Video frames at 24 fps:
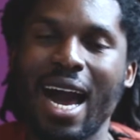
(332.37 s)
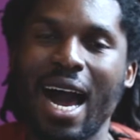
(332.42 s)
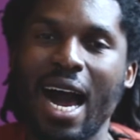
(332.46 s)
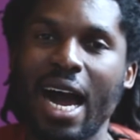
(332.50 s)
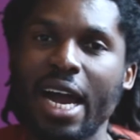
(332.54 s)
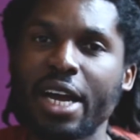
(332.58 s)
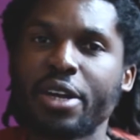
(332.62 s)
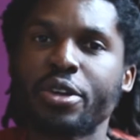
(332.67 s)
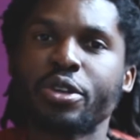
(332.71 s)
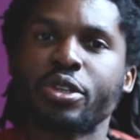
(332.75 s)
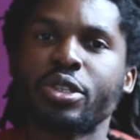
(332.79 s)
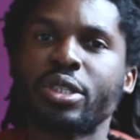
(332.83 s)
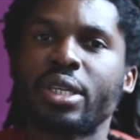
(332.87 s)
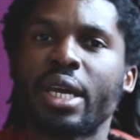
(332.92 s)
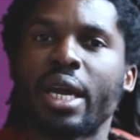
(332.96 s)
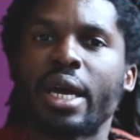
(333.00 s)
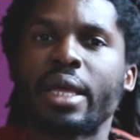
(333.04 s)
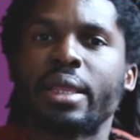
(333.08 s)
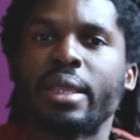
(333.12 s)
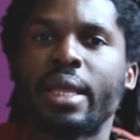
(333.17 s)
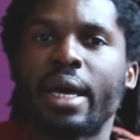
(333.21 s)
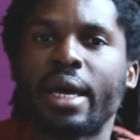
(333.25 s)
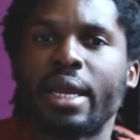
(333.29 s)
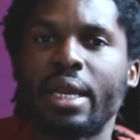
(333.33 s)
I
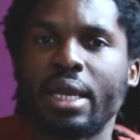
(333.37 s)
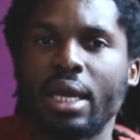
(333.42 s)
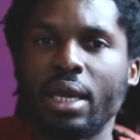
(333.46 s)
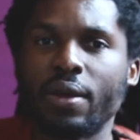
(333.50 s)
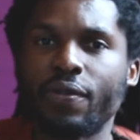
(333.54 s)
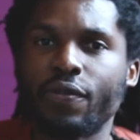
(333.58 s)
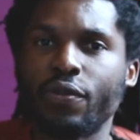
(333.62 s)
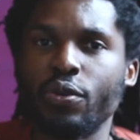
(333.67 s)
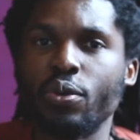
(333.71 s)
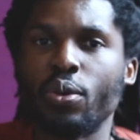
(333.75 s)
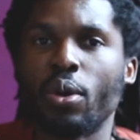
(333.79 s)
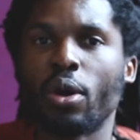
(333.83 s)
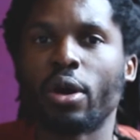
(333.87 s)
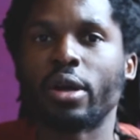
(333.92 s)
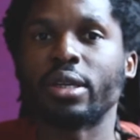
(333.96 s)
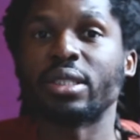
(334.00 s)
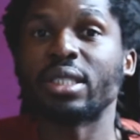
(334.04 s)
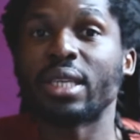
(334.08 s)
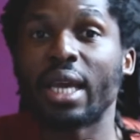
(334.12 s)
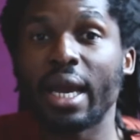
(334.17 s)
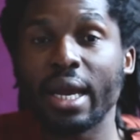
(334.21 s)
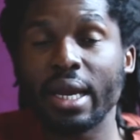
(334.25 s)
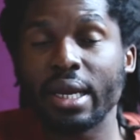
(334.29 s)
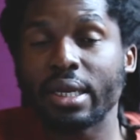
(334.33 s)
understand that if you are
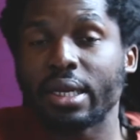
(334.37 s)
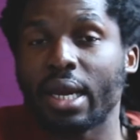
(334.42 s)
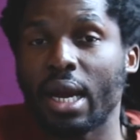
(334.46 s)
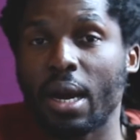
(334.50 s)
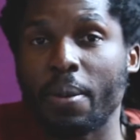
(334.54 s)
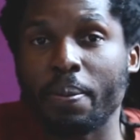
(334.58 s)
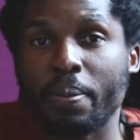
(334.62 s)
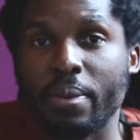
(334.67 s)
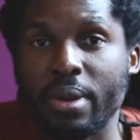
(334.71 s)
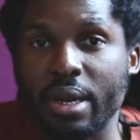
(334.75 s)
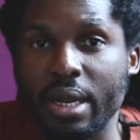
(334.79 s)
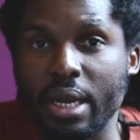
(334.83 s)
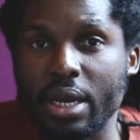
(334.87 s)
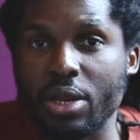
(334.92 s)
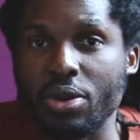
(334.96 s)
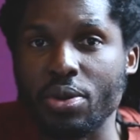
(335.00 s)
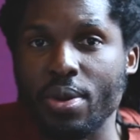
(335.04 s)
a tech company